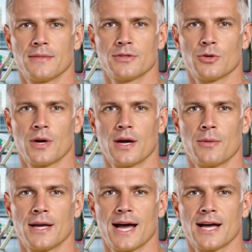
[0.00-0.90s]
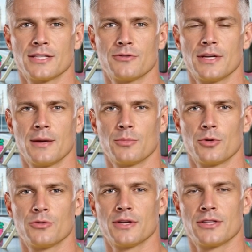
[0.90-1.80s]
So how do we actively
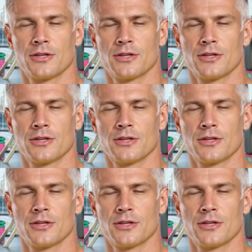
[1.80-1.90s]
improve these